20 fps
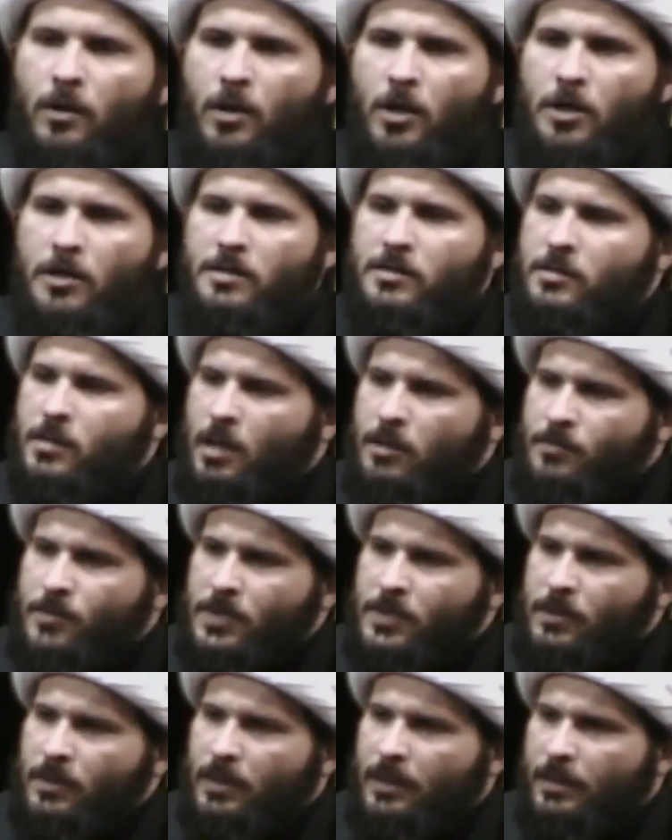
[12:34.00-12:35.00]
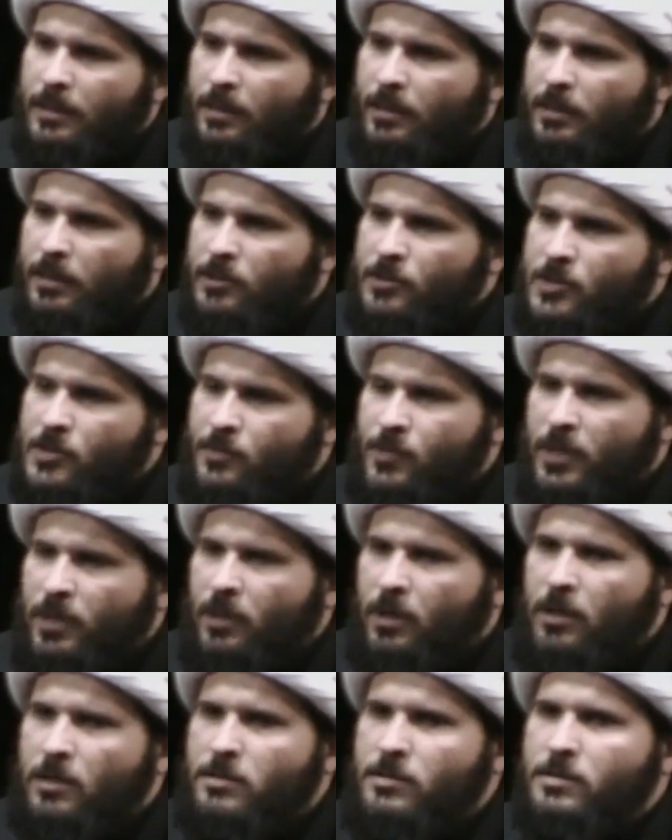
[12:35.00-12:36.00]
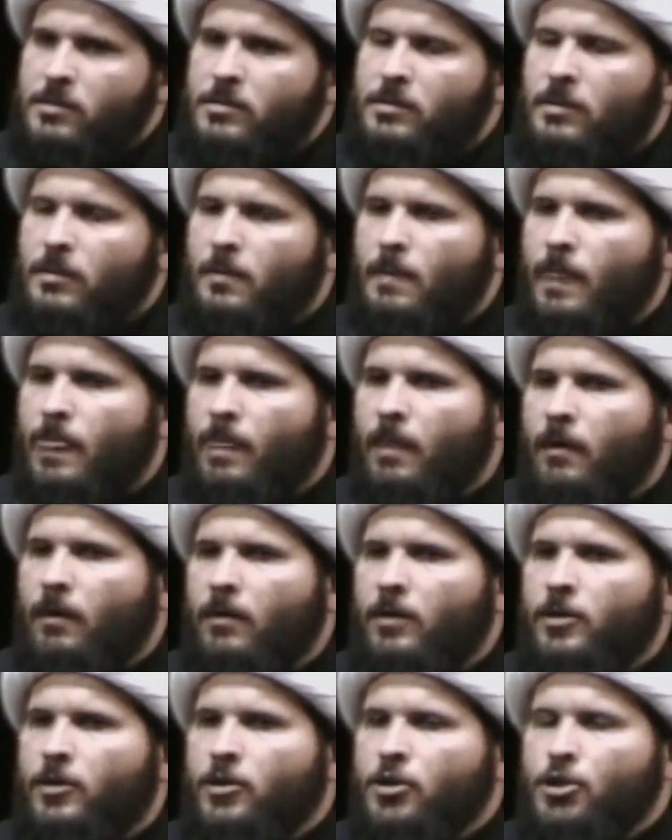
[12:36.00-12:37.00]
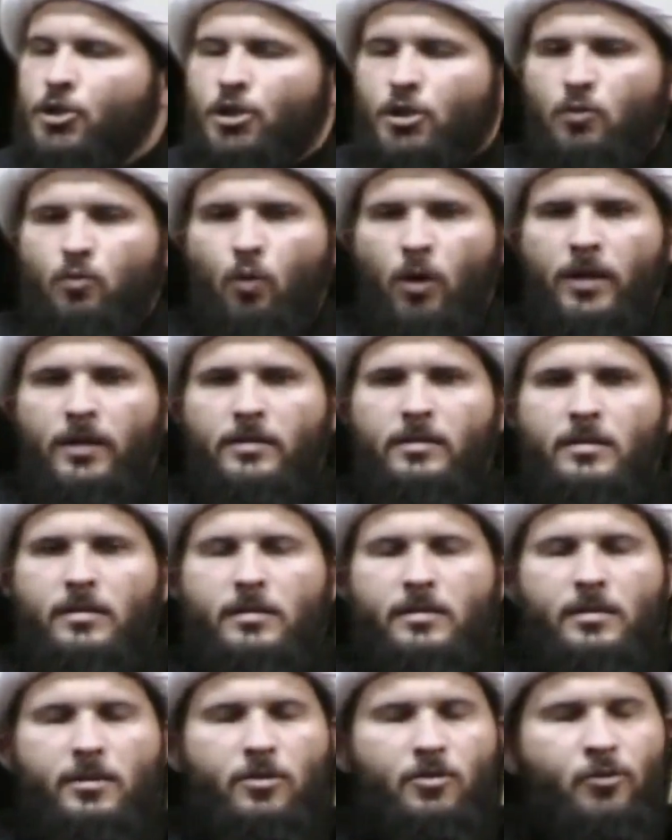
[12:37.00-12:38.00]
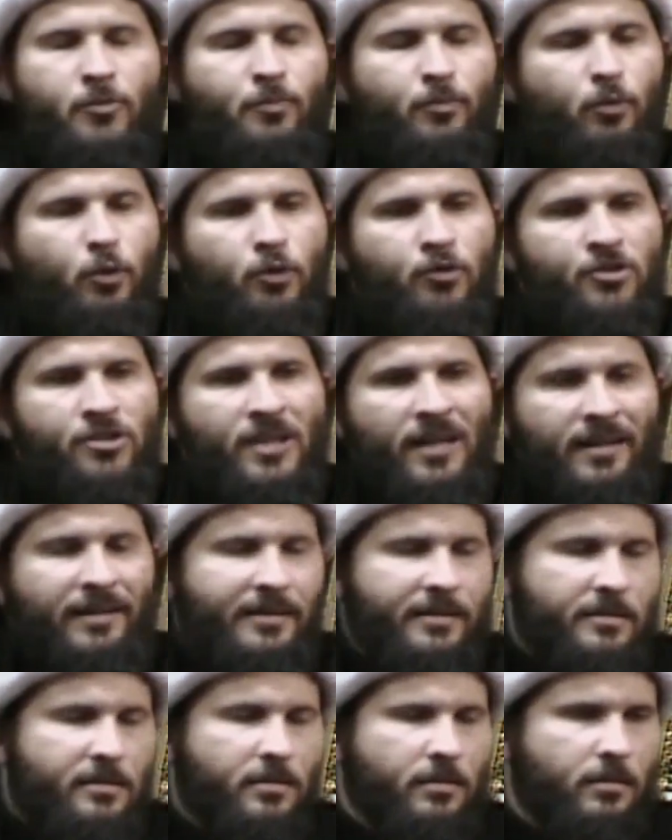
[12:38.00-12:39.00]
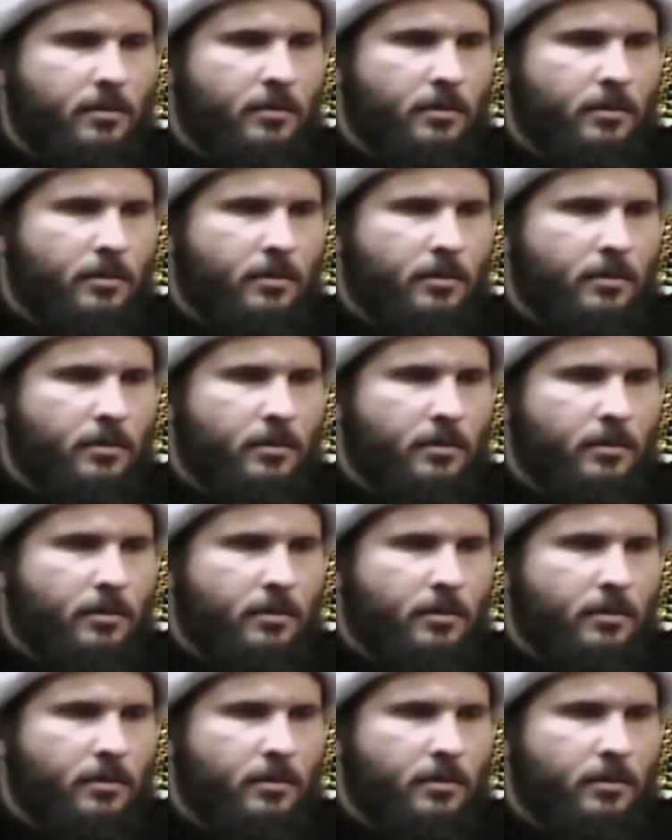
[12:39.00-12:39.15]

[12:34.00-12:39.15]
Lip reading: Some say it's because she wanted to protect